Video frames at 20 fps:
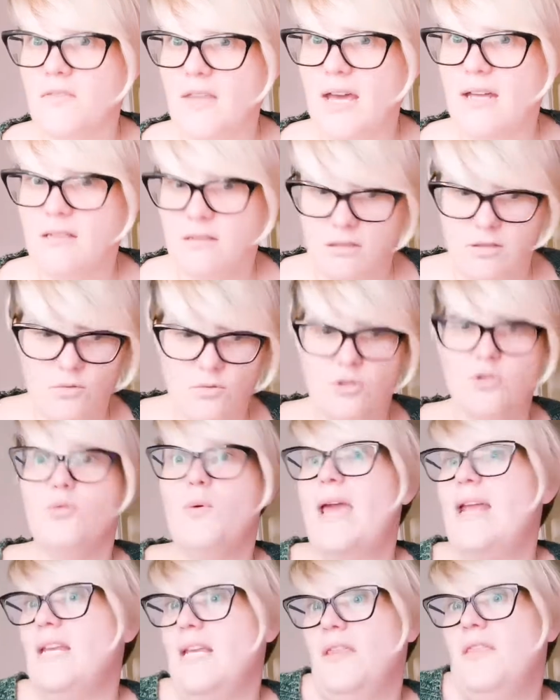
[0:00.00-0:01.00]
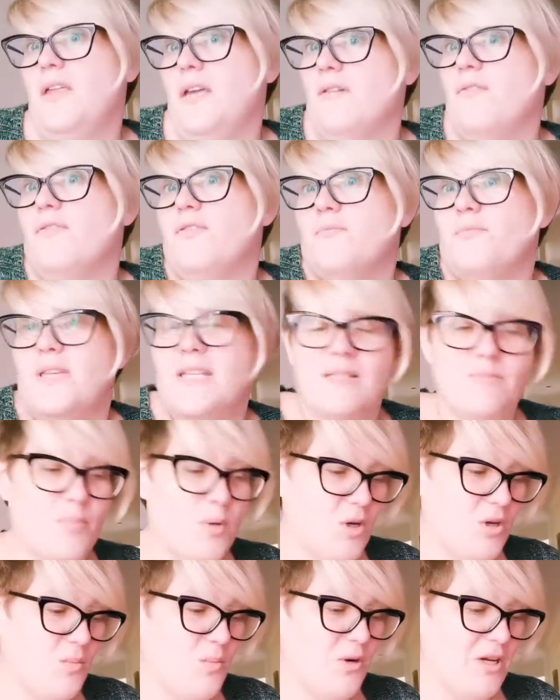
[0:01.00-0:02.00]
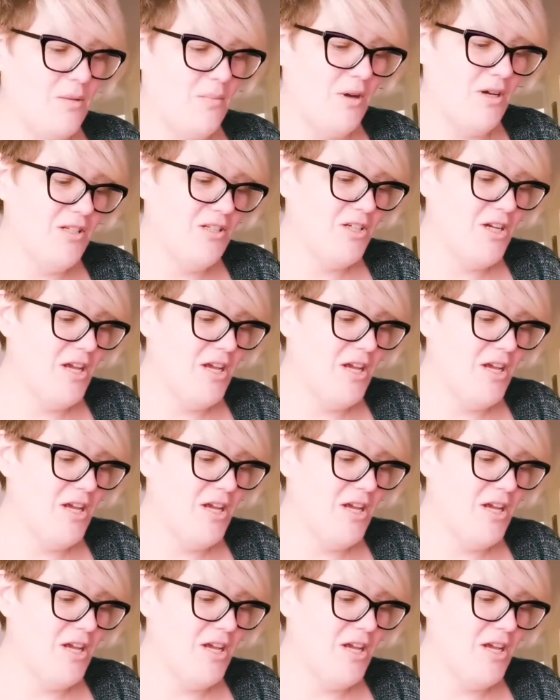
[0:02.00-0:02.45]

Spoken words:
that to do anything from this book pretty much.